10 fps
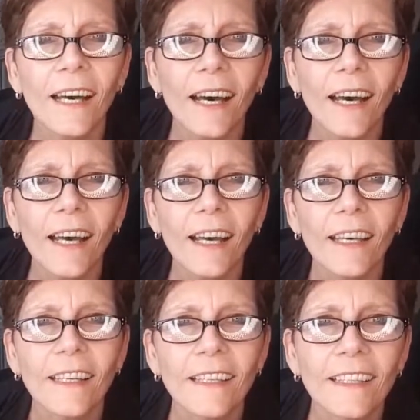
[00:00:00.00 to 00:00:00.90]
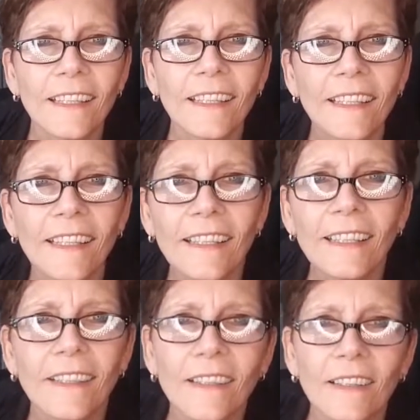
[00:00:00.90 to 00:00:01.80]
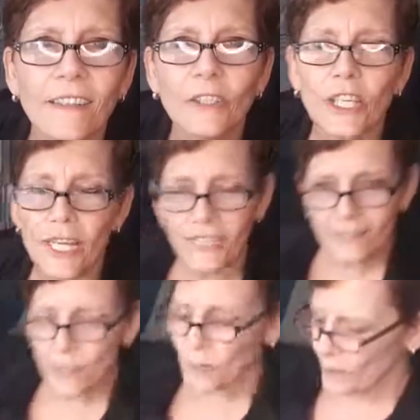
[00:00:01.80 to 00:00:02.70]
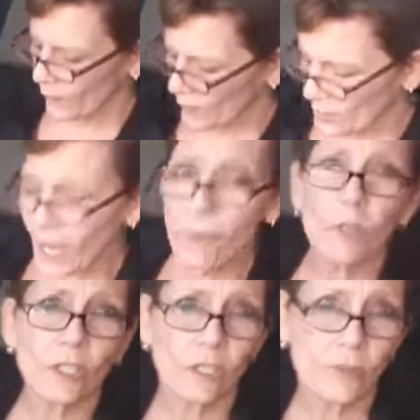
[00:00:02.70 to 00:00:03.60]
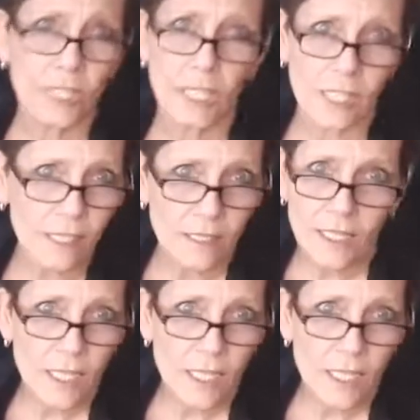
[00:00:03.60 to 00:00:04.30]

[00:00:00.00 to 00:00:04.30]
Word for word: Ah, great Elizabeth, first time. Well, you know what, honey?